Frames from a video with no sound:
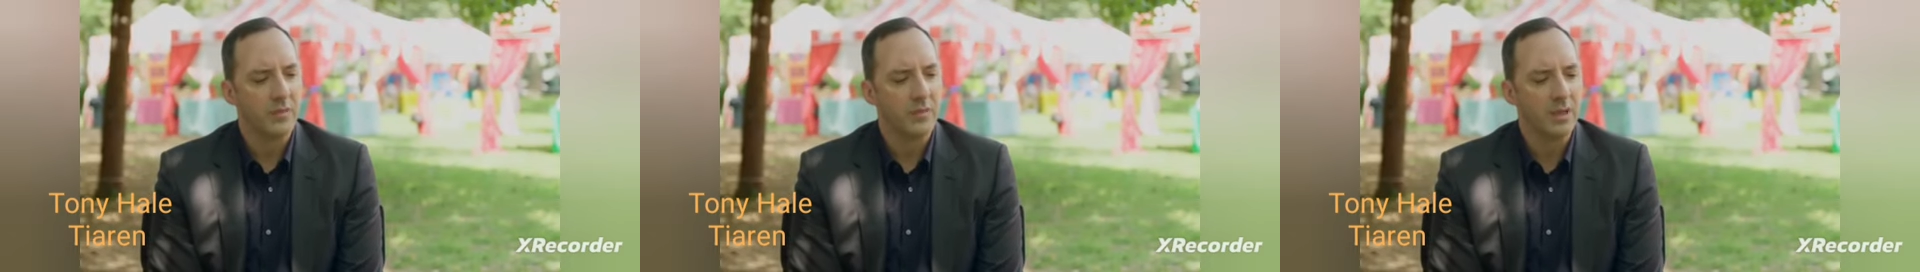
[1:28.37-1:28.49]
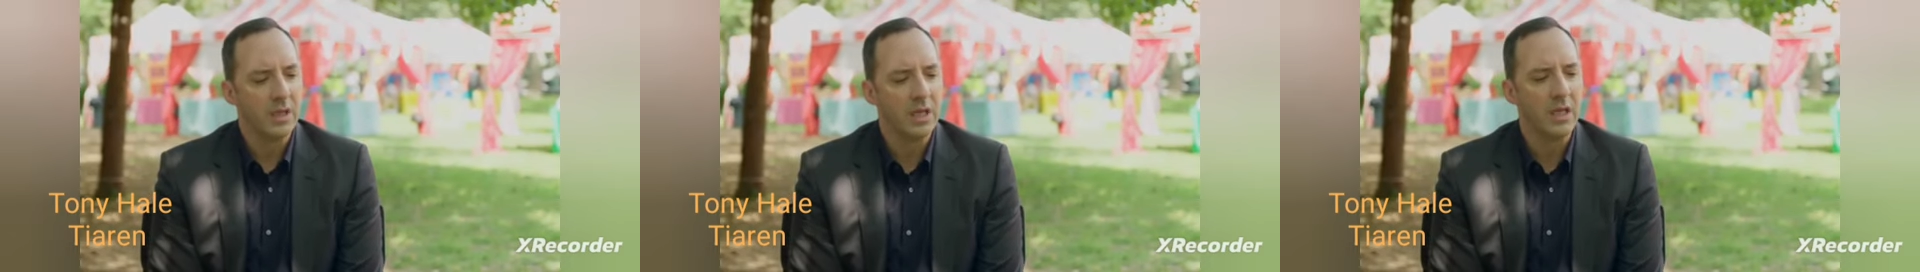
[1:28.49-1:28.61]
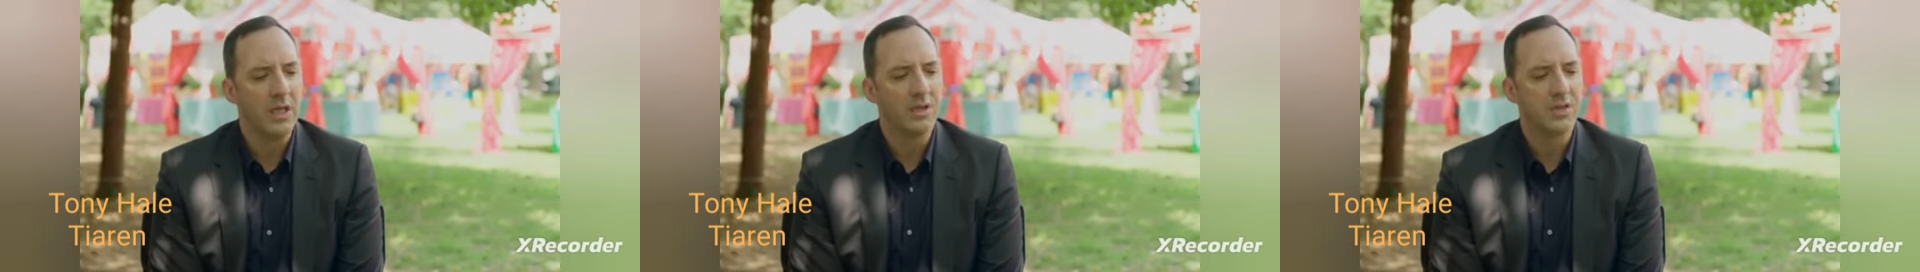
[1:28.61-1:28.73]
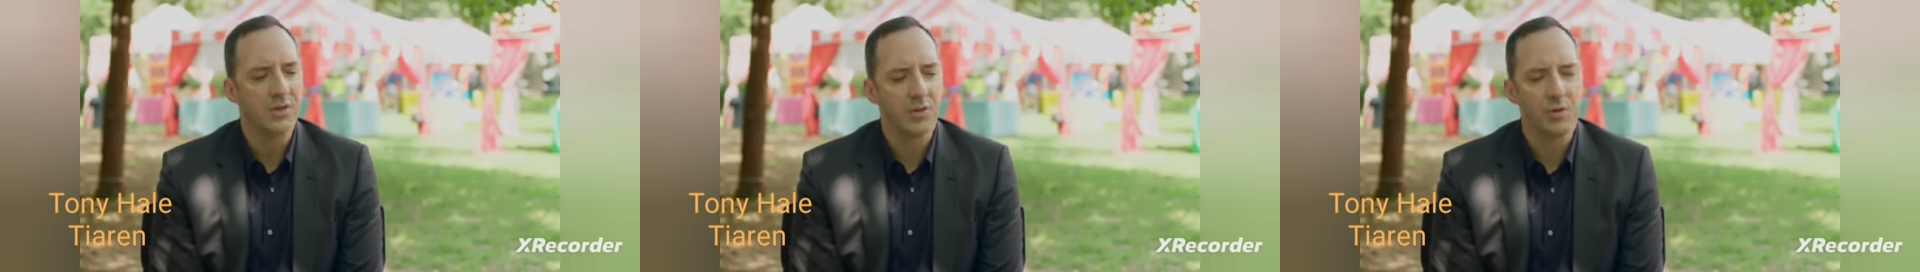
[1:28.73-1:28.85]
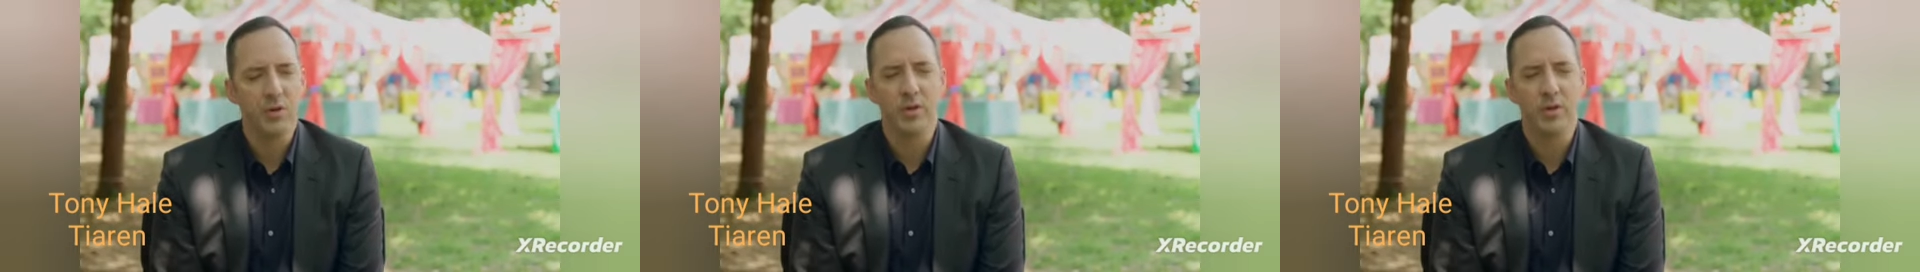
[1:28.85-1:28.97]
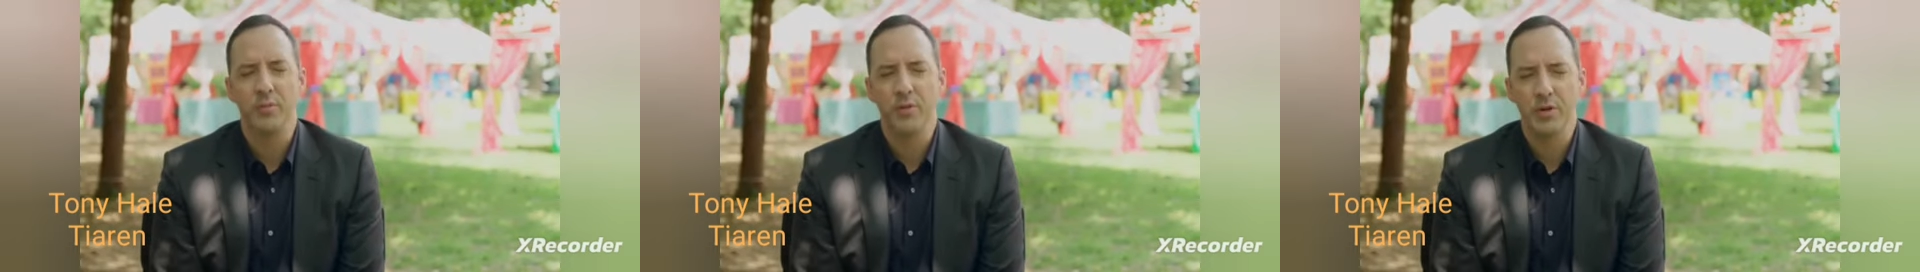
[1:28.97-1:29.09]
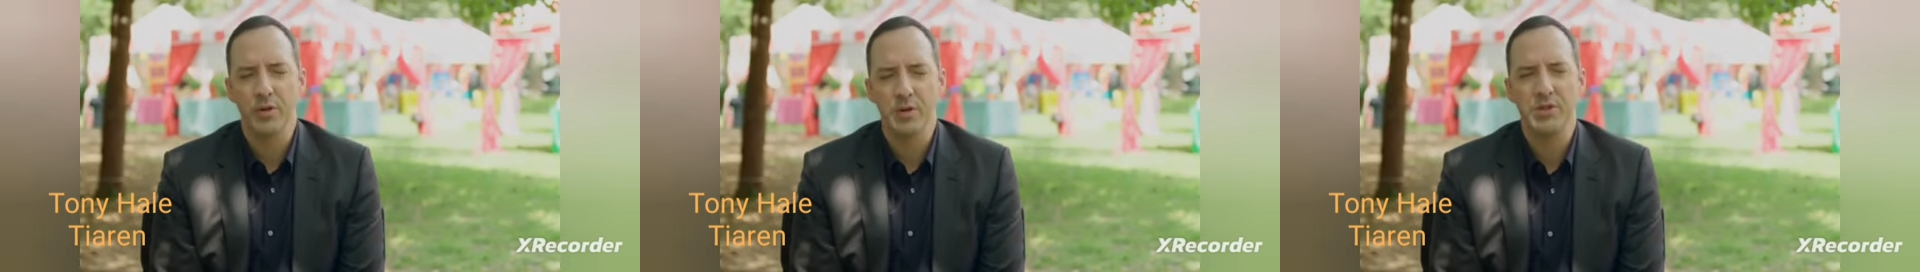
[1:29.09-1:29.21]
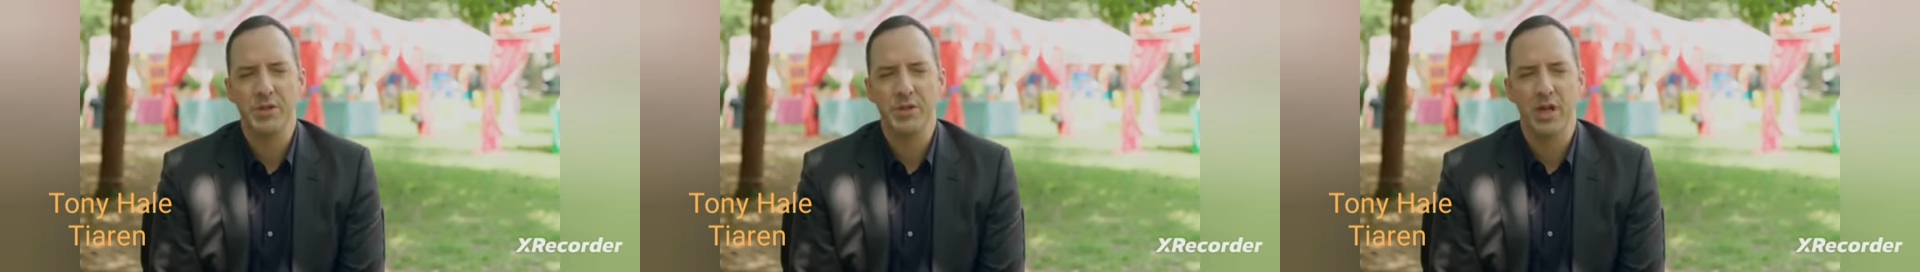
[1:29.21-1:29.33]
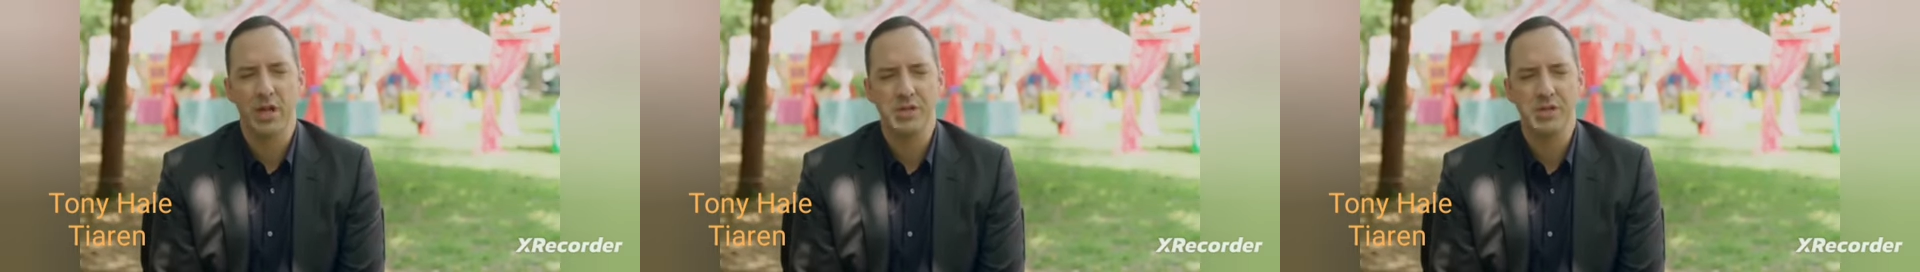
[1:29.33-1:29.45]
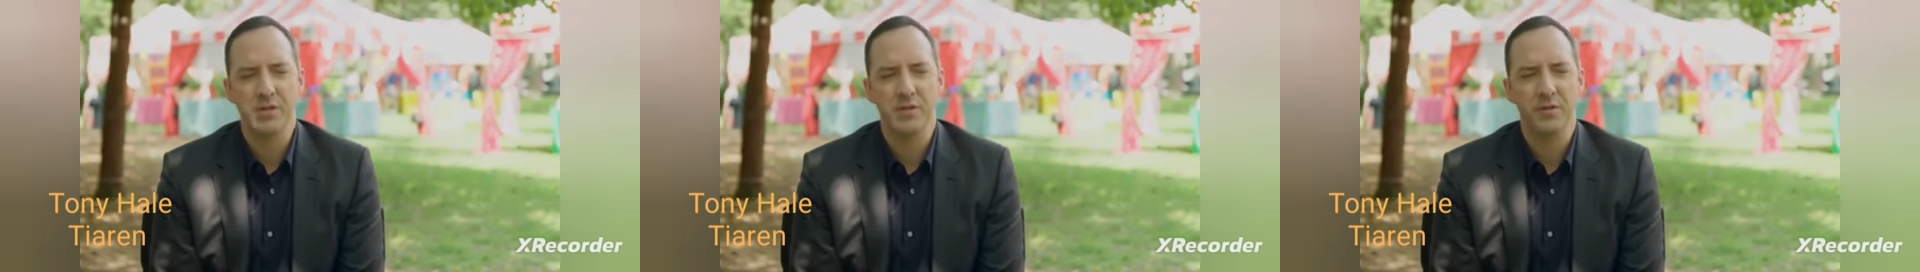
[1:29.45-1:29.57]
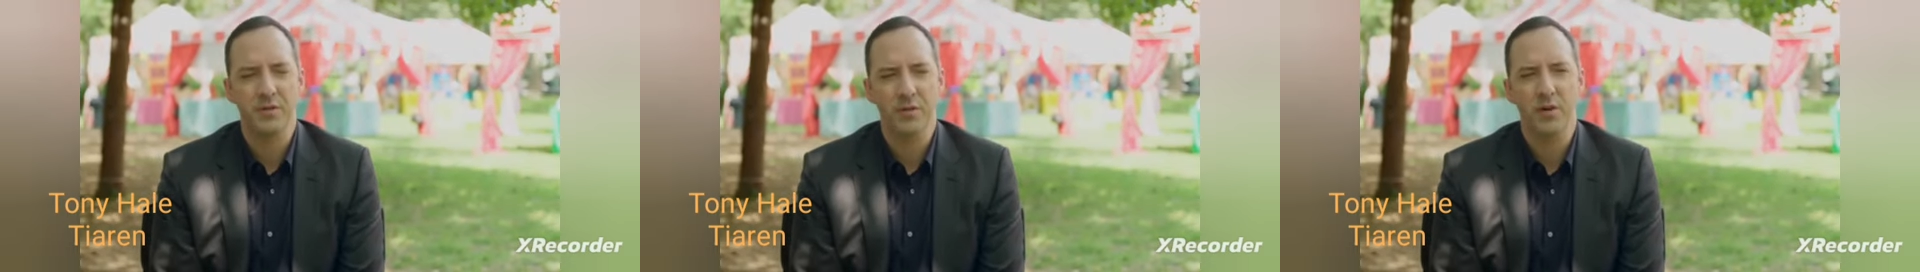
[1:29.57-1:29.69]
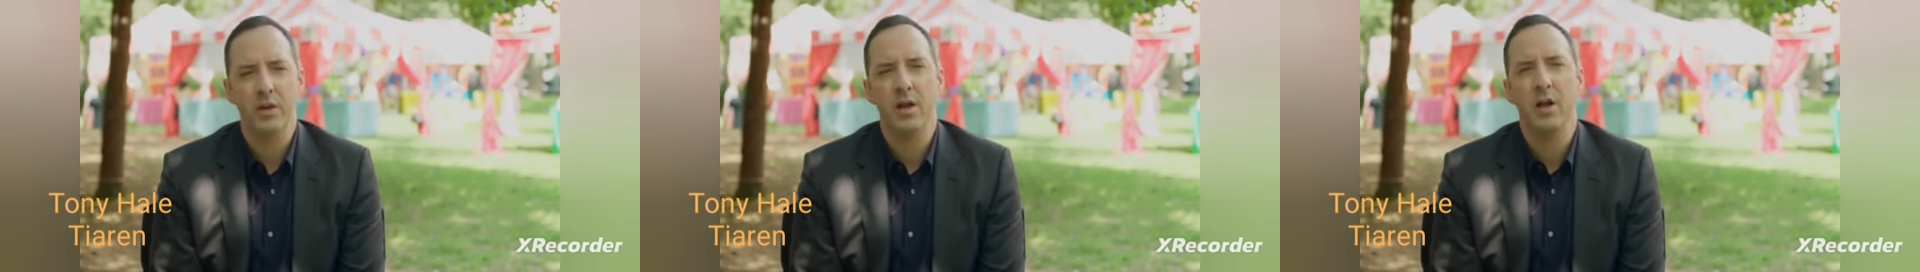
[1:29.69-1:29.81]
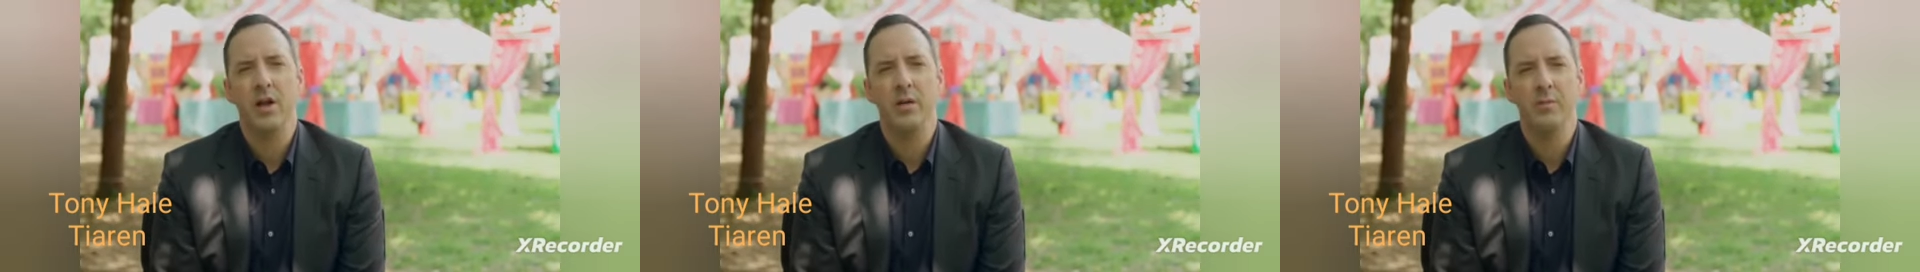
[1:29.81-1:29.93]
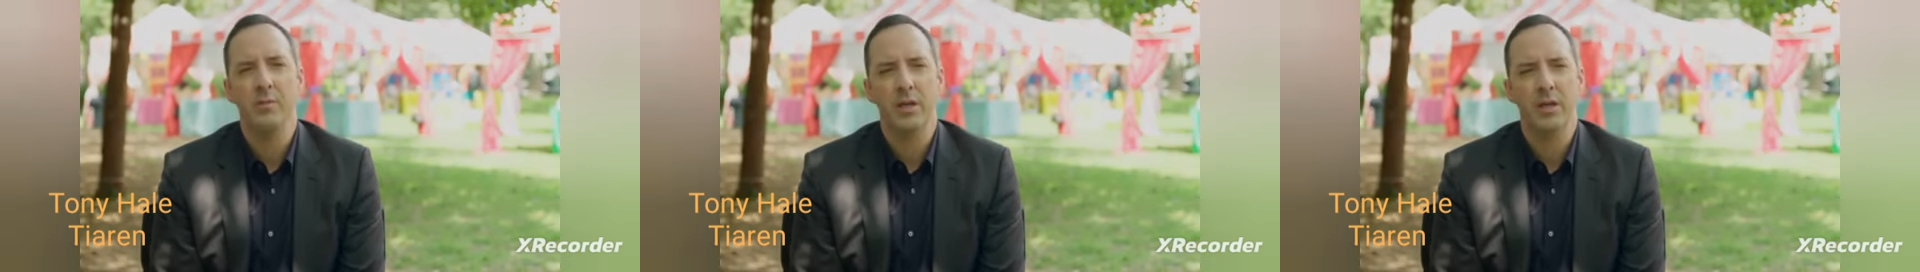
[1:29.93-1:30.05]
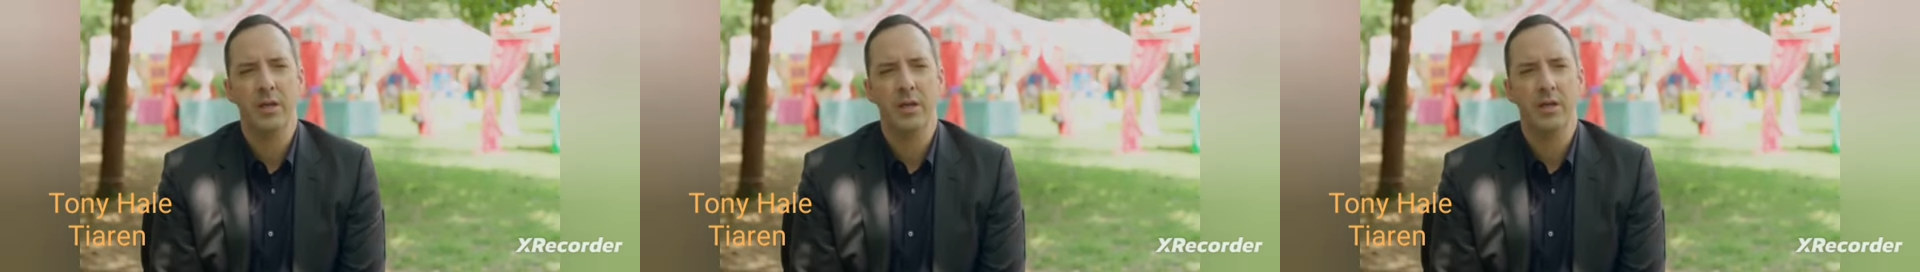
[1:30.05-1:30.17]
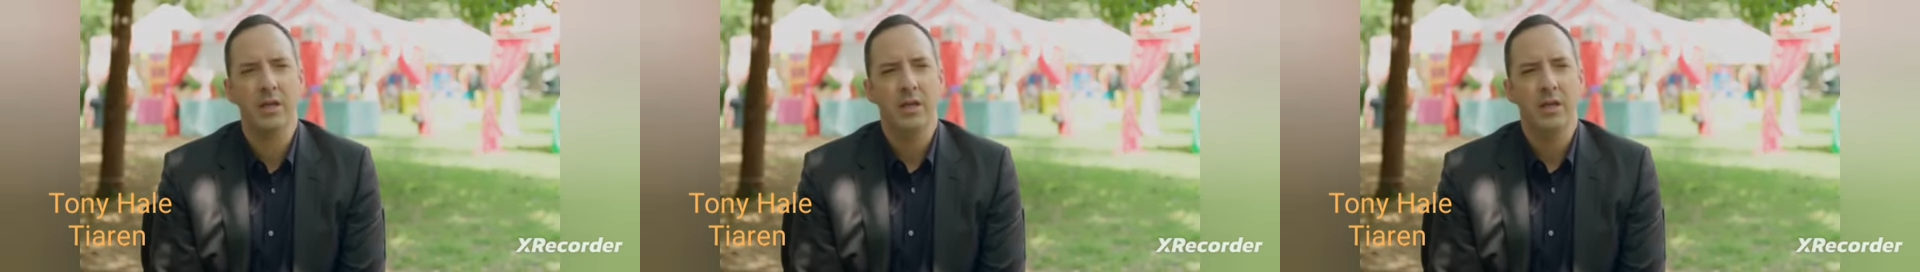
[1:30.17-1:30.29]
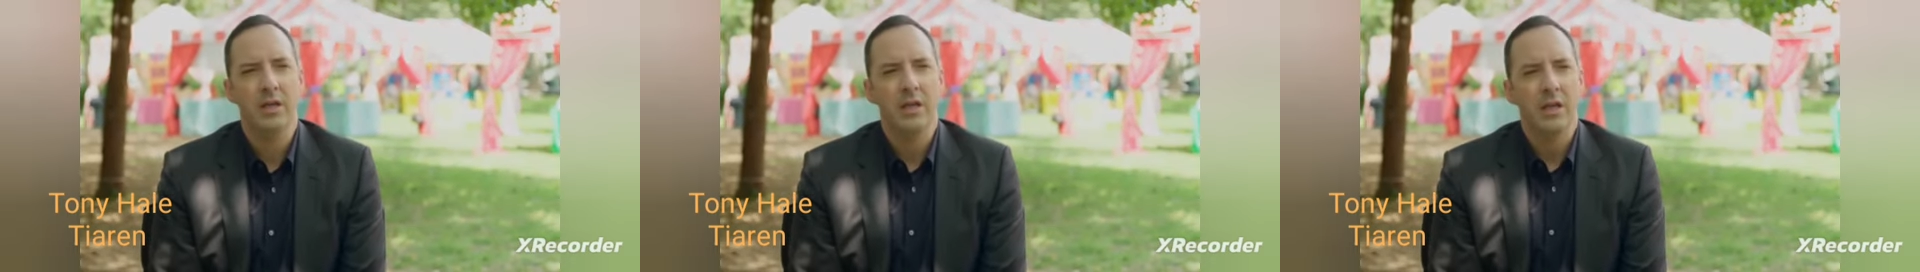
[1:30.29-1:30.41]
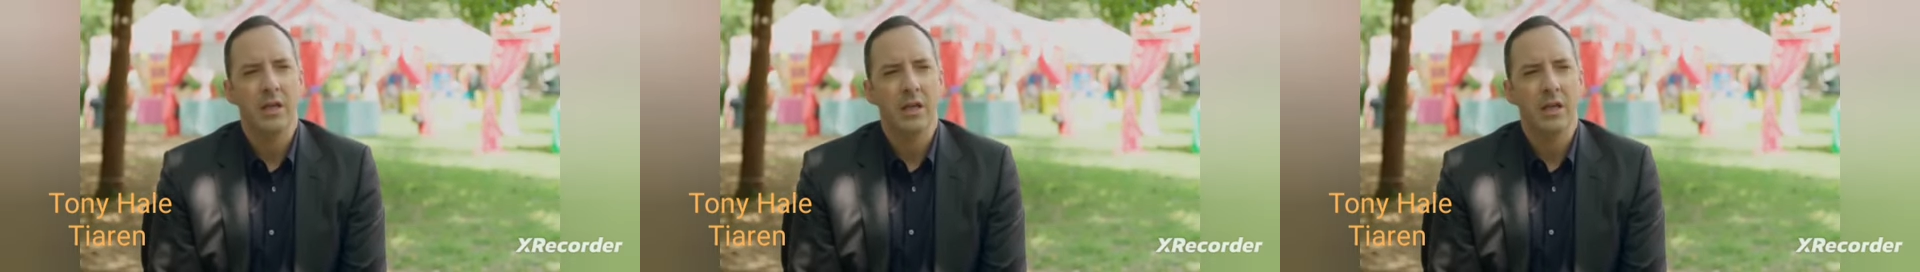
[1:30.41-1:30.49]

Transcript: he has a real appreciation for comedy.